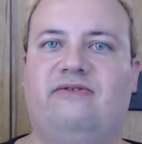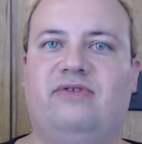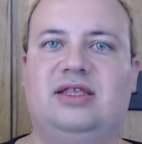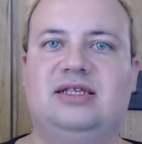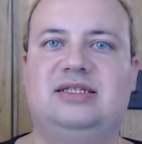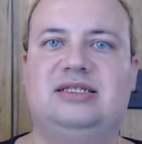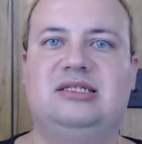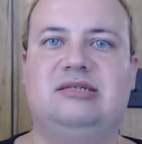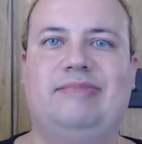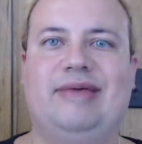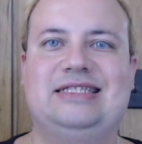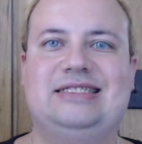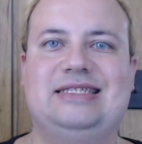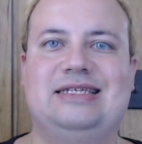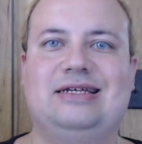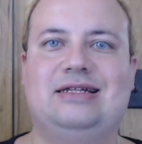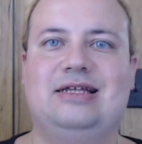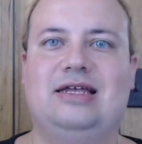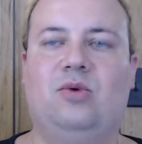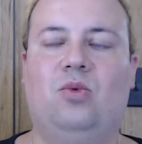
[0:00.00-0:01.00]
And this is
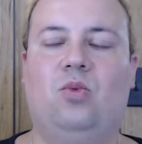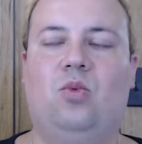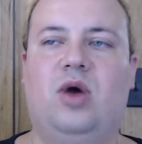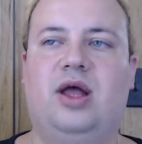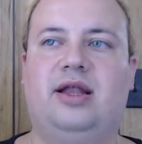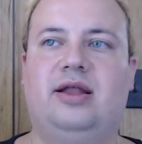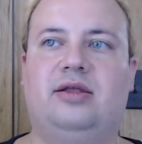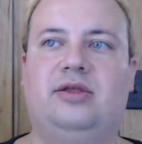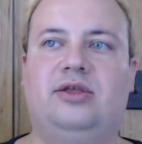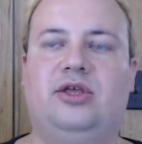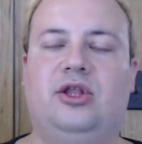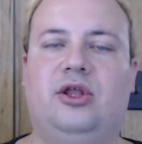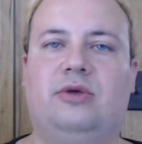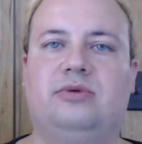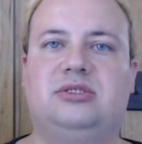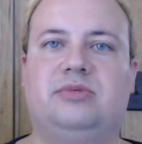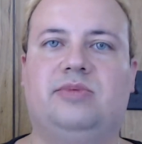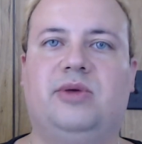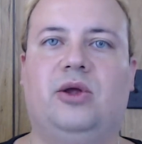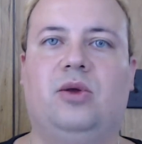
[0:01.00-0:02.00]
basically what, you know,
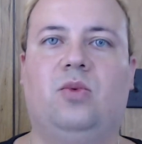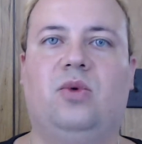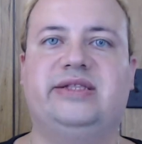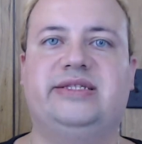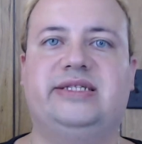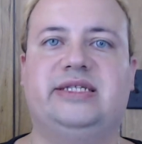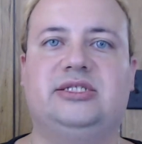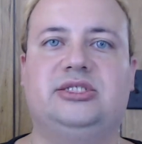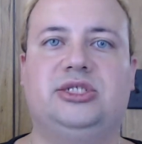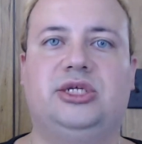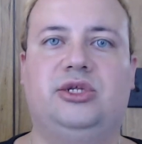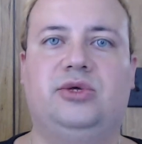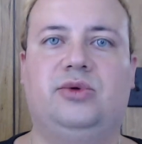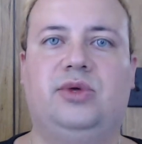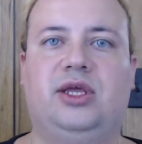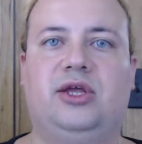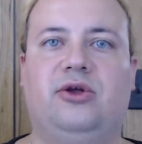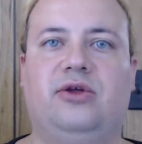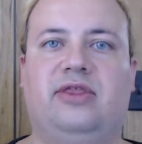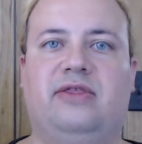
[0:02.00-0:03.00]
Spirit wants us to do
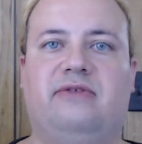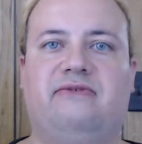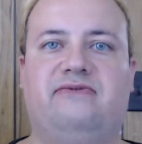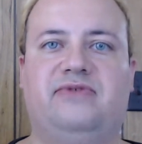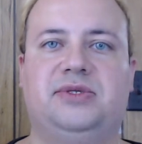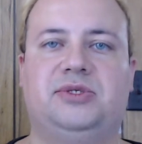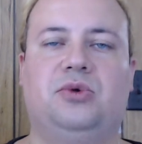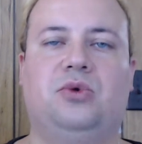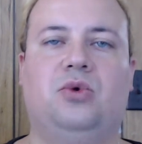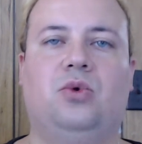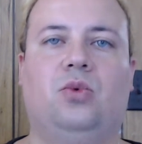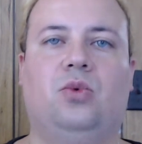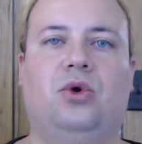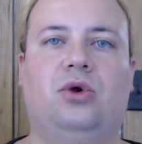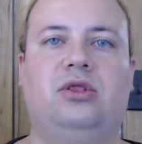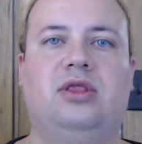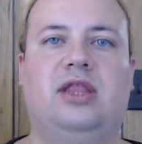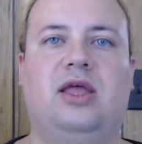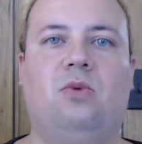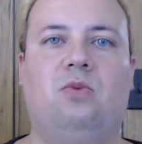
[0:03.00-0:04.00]
here in the physical
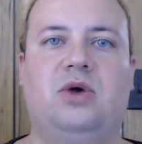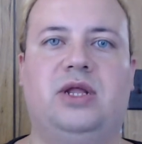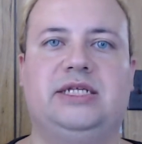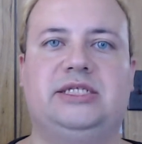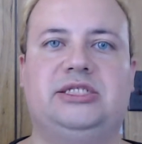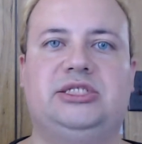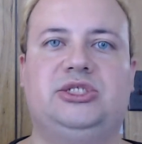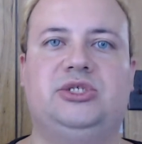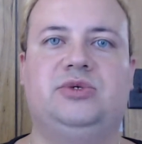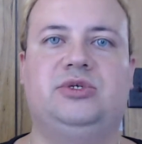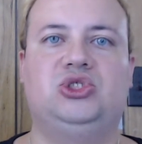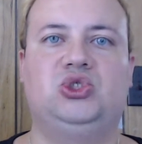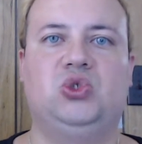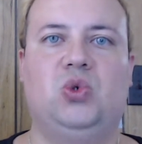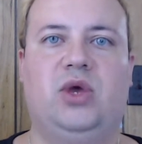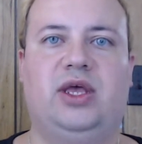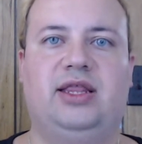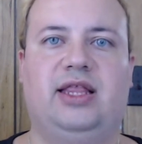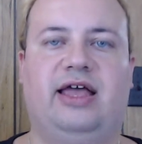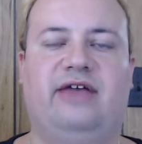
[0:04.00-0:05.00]
world. They want us to
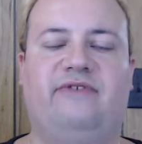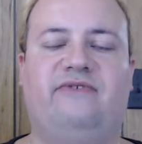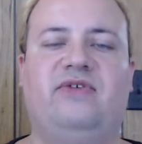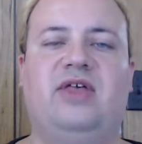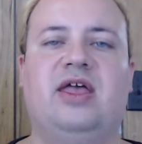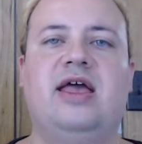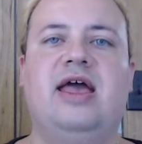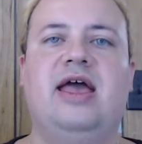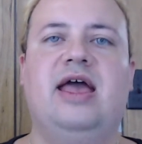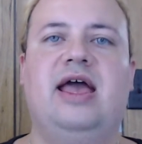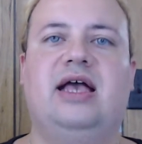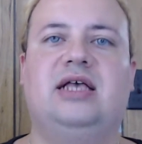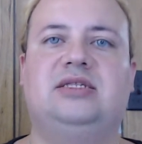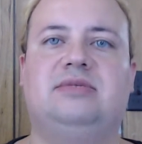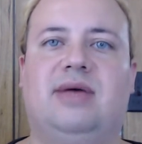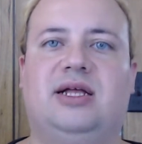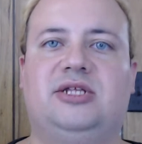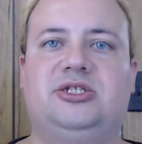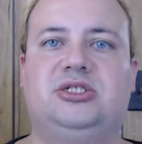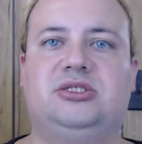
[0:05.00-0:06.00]
enjoy life as
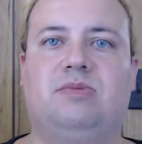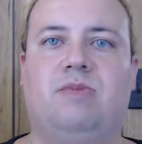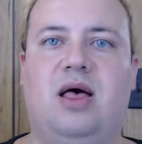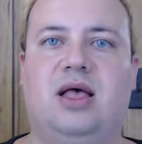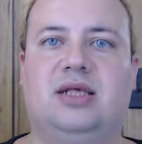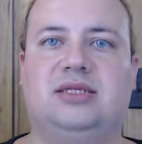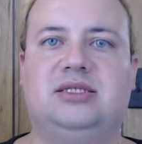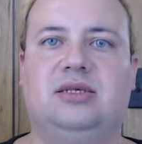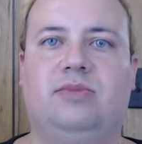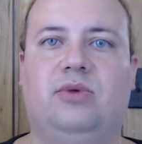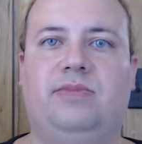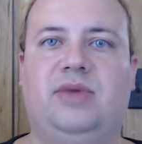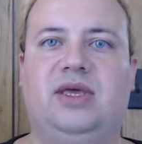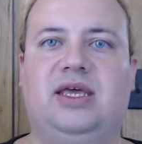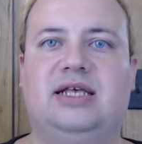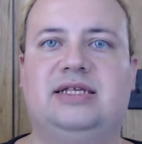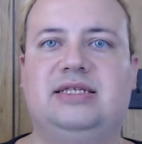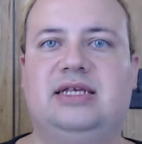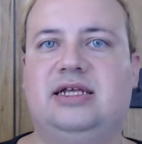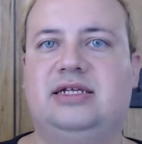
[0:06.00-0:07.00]
much as possible
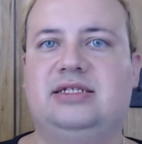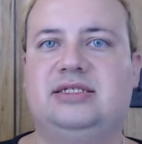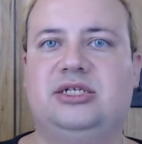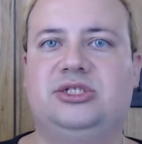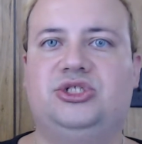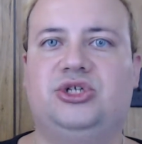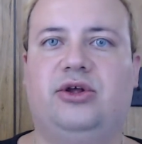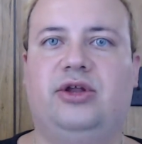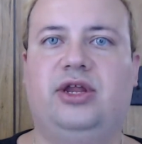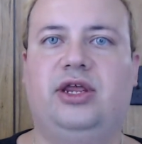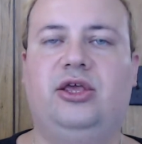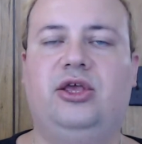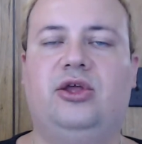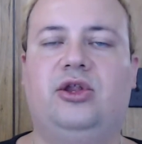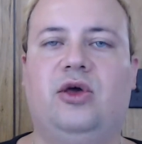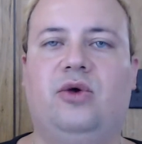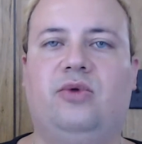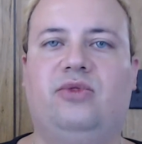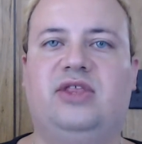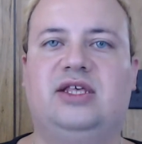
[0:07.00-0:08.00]
because it is a journey, you
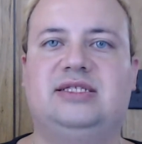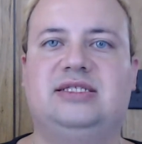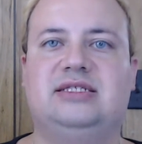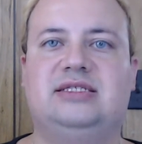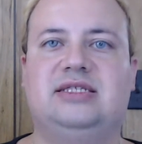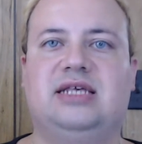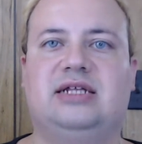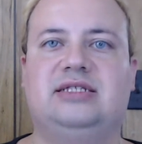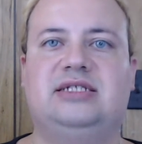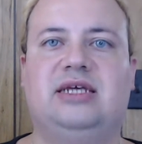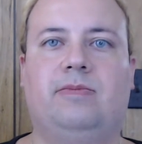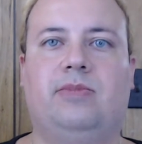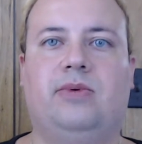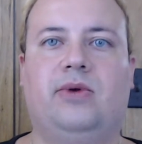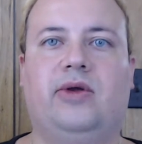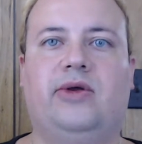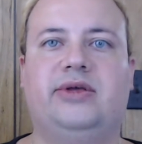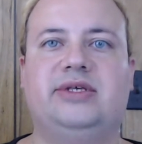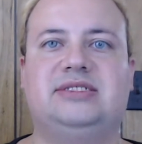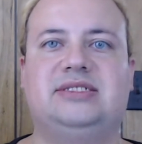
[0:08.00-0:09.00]
know, this is a
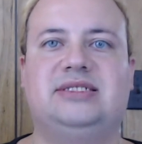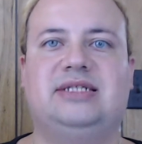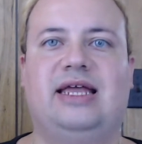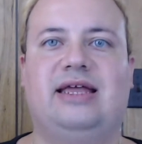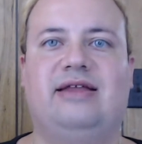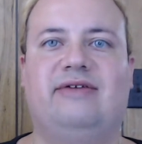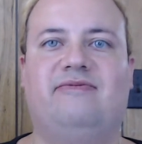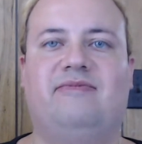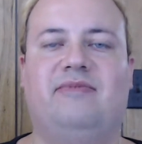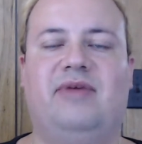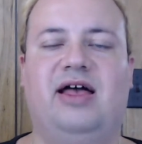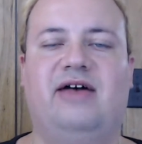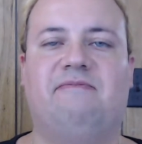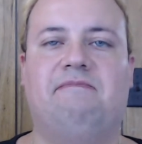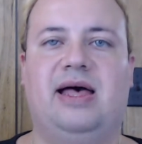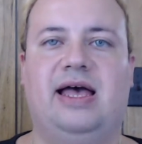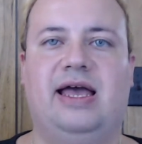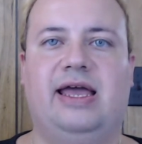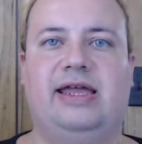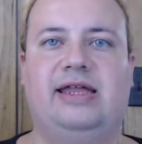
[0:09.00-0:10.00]
temporary state of, of
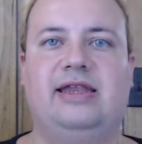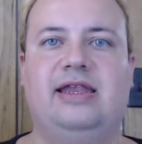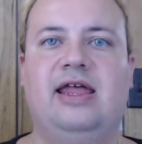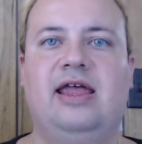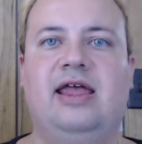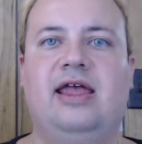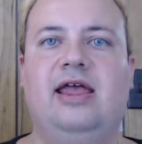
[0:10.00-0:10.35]
mind.